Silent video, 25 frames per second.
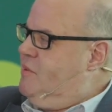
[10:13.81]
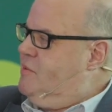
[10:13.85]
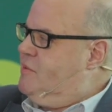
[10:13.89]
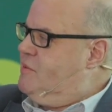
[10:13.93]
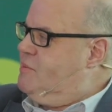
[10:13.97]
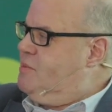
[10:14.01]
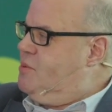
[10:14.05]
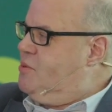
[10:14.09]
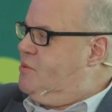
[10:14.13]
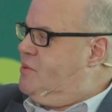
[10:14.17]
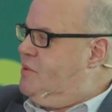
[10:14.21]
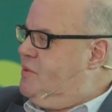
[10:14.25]
he
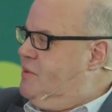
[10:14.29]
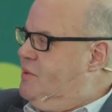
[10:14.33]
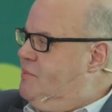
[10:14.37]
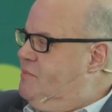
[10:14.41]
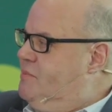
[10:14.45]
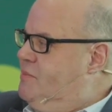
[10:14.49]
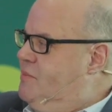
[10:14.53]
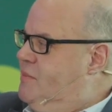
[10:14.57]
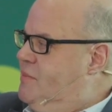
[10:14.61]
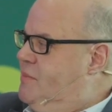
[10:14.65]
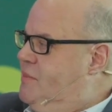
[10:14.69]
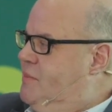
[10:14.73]
supported
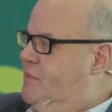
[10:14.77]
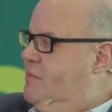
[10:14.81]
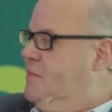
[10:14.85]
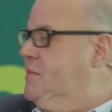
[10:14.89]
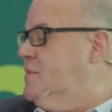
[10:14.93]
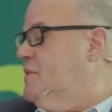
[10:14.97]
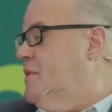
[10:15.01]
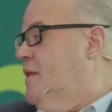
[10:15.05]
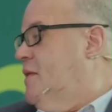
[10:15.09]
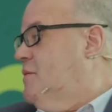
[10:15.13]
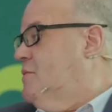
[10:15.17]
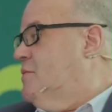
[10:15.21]
them.
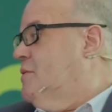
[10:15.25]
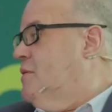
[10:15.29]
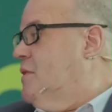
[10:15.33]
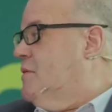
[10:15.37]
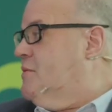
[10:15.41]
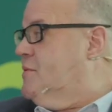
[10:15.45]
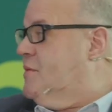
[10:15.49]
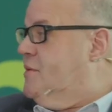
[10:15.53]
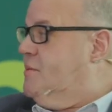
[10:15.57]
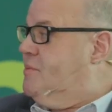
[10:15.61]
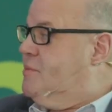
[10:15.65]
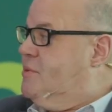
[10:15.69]
So that's a good
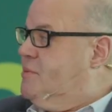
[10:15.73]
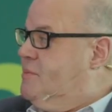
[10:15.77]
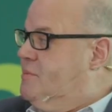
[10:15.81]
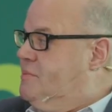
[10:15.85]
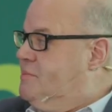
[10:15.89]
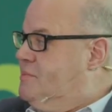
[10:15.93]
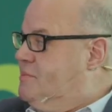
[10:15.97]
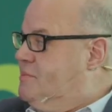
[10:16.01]
example.